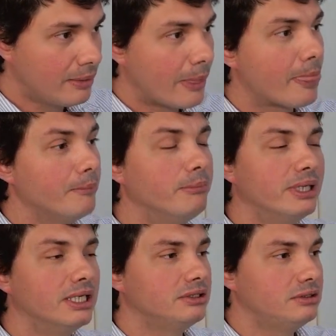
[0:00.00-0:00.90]

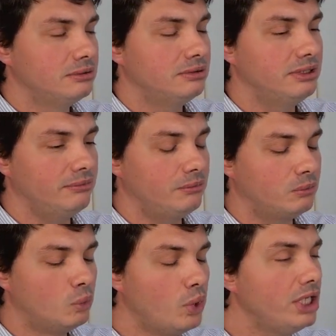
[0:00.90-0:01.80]
But the
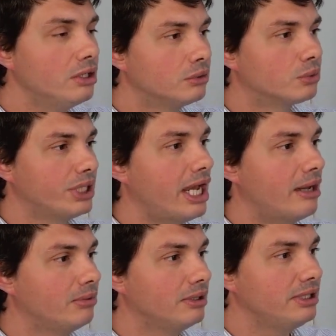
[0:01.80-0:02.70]
real
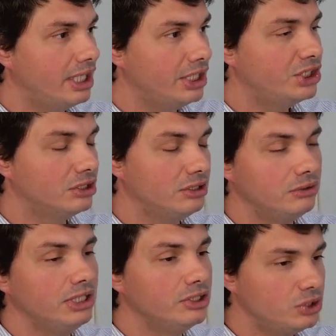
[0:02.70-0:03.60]
rehabilitation, you
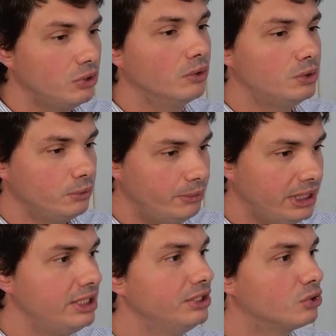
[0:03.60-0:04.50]
need to go to
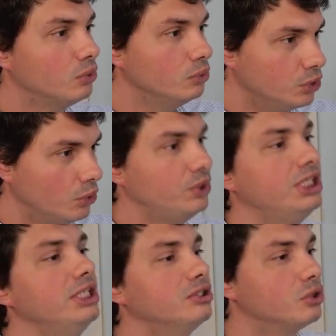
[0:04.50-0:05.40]
PT schools,
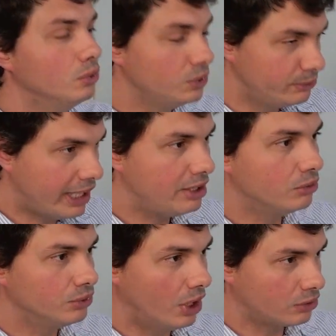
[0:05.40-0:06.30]
OT schools, medical
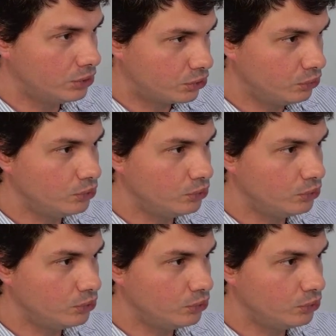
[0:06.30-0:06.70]
doctor schools.